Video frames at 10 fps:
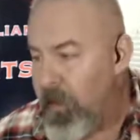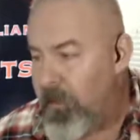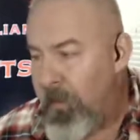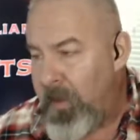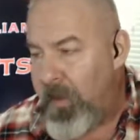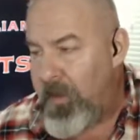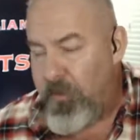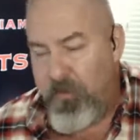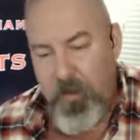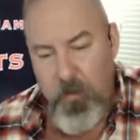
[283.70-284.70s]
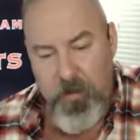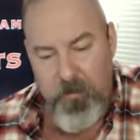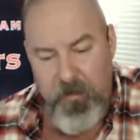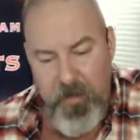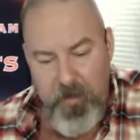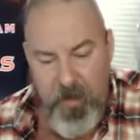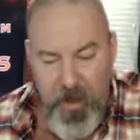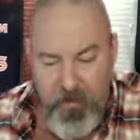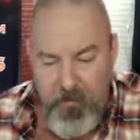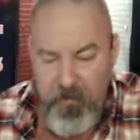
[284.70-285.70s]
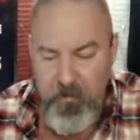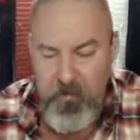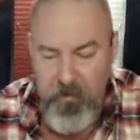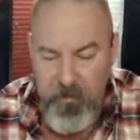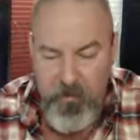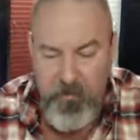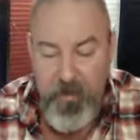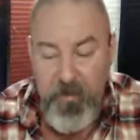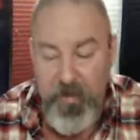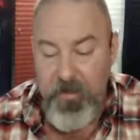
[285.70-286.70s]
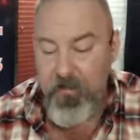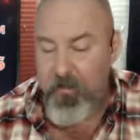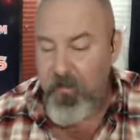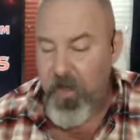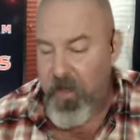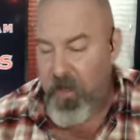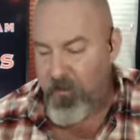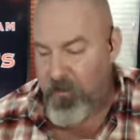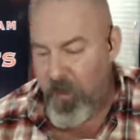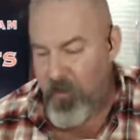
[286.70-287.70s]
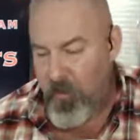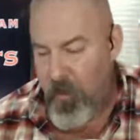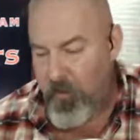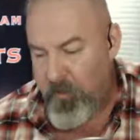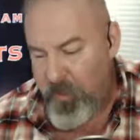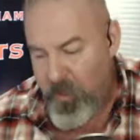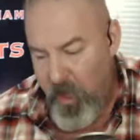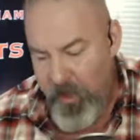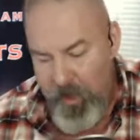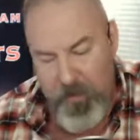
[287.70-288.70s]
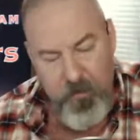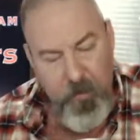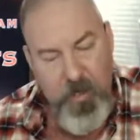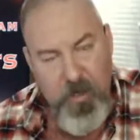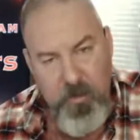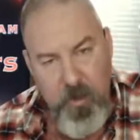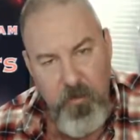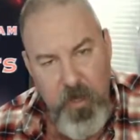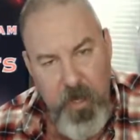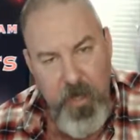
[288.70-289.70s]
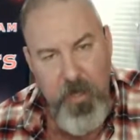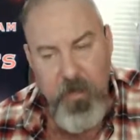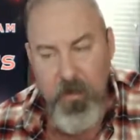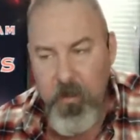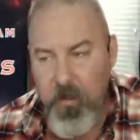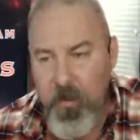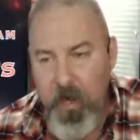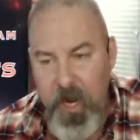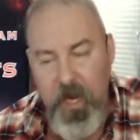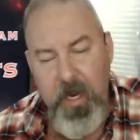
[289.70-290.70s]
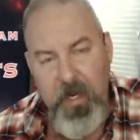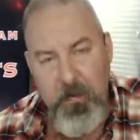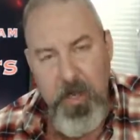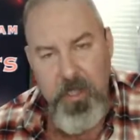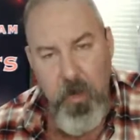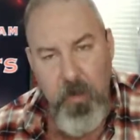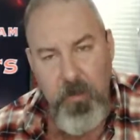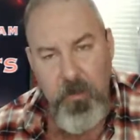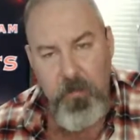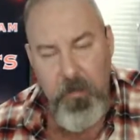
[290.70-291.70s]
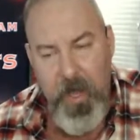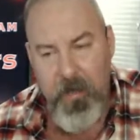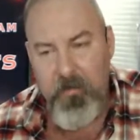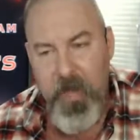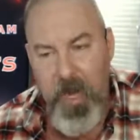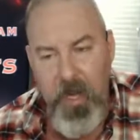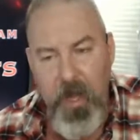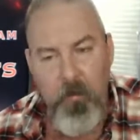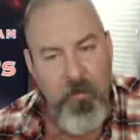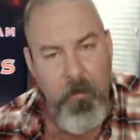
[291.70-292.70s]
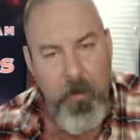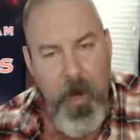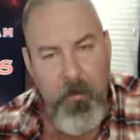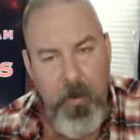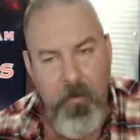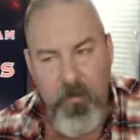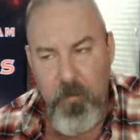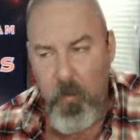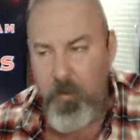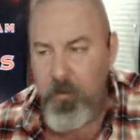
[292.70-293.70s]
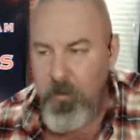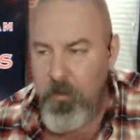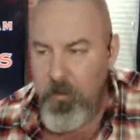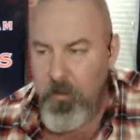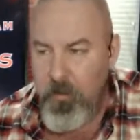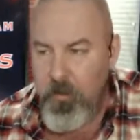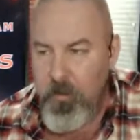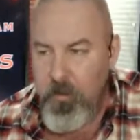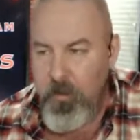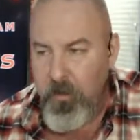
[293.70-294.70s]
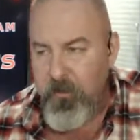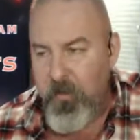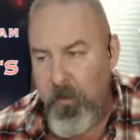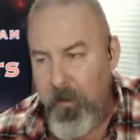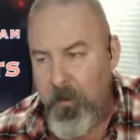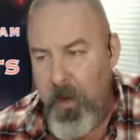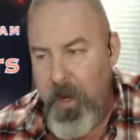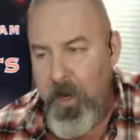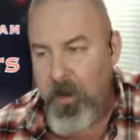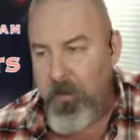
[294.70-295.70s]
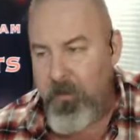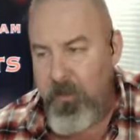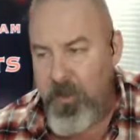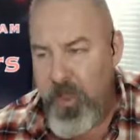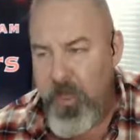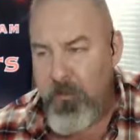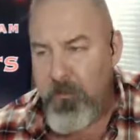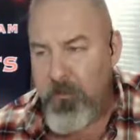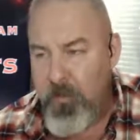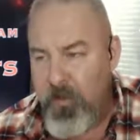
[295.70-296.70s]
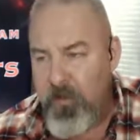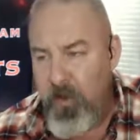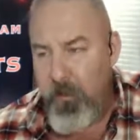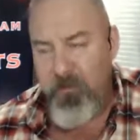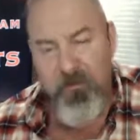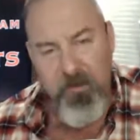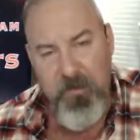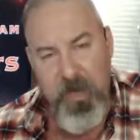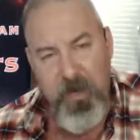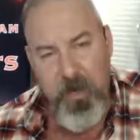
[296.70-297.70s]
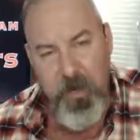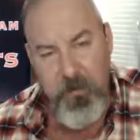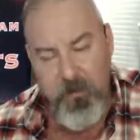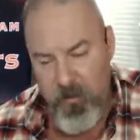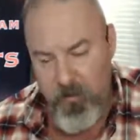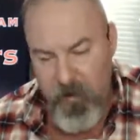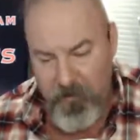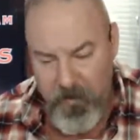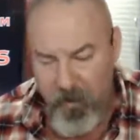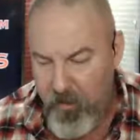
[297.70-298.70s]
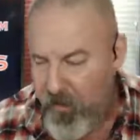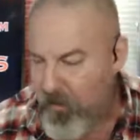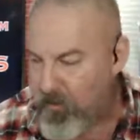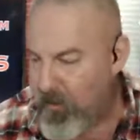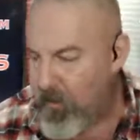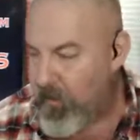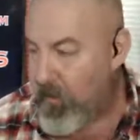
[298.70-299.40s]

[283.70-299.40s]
it's been an interesting week to say the least. And I just got through hosting Sean Hannity's radio show today. And I did my show on Newsmax. And I was on Breitbart this morning. This little book right here, this little gem, is at number 15 on Amazon's bestseller list.